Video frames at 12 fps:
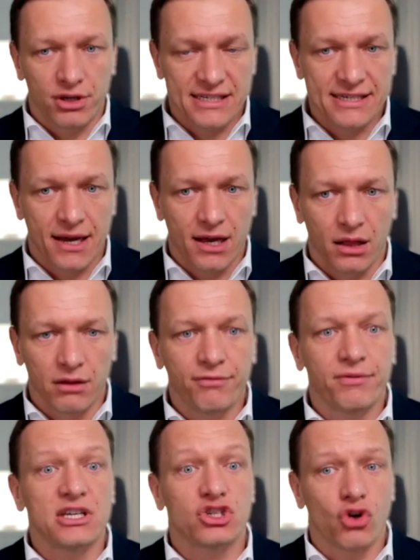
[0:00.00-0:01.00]
itself
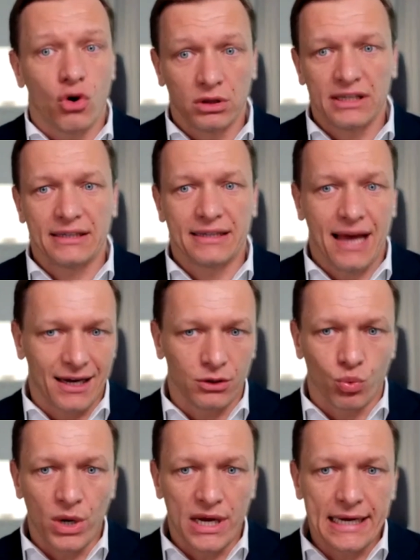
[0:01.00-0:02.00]
is only
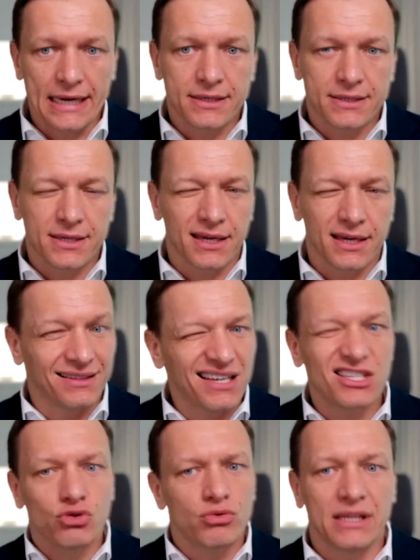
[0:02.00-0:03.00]
9 weeks, it
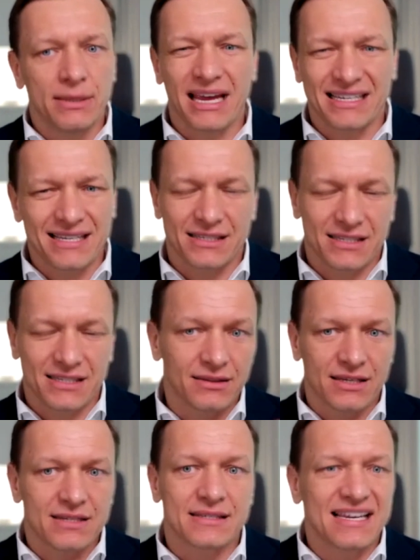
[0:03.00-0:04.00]
doesn't really make sense. It
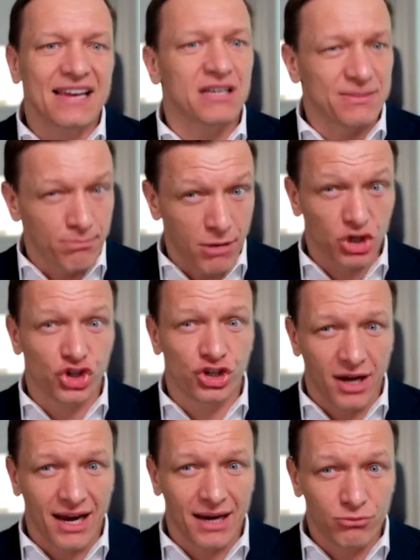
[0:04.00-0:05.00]
doesn't save us much
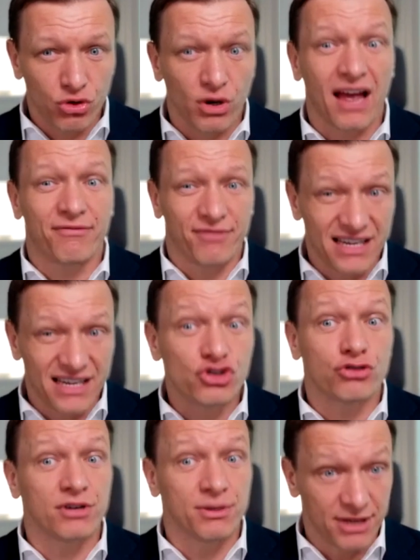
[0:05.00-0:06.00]
time to have
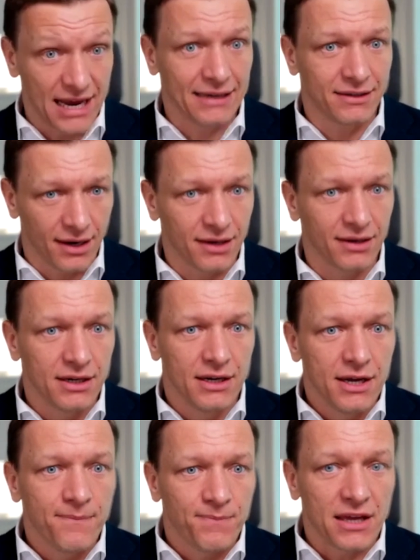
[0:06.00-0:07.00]
interim data
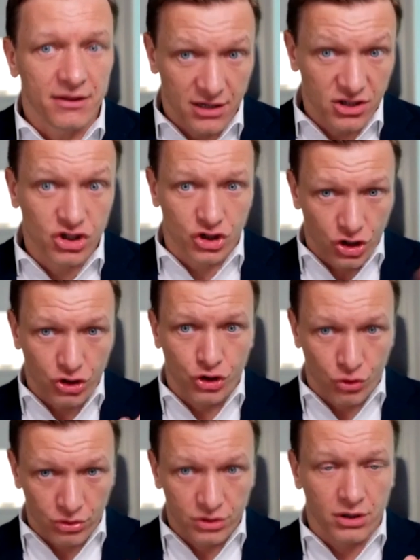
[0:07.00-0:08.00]
in such a
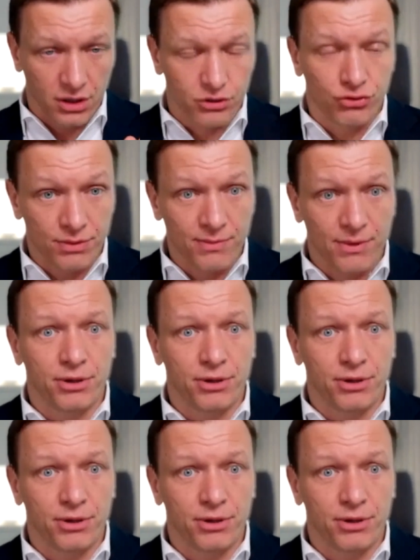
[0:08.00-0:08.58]
short treatment